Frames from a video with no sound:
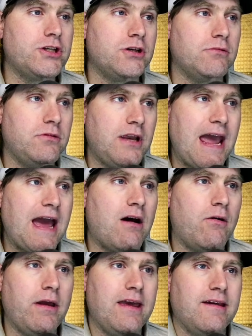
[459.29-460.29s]
do
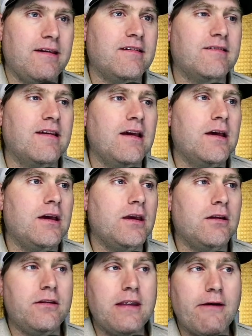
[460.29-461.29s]
now is
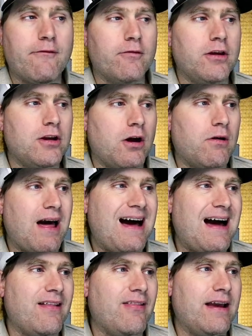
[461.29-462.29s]
you'd never, you don't
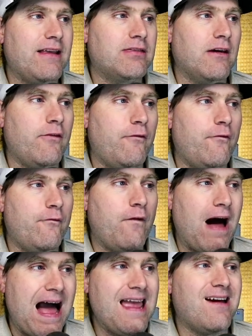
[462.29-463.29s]
highlight the
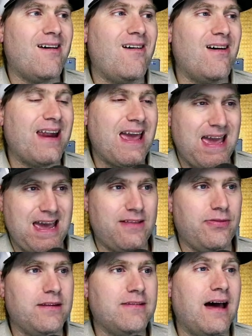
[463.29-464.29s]
icon
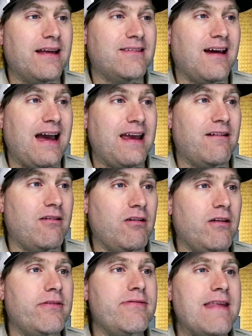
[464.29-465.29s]
and the
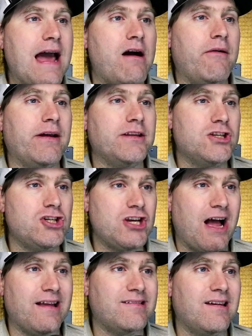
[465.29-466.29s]
title. Now it
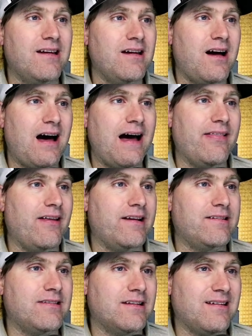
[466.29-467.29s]
just
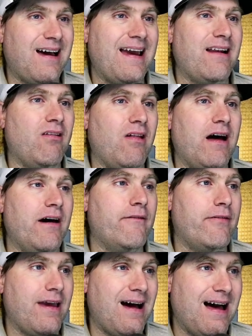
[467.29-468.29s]
highlights the title
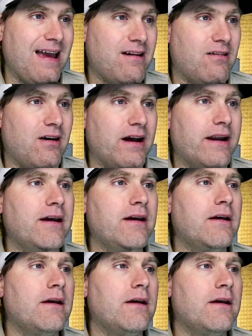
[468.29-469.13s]
of the icon.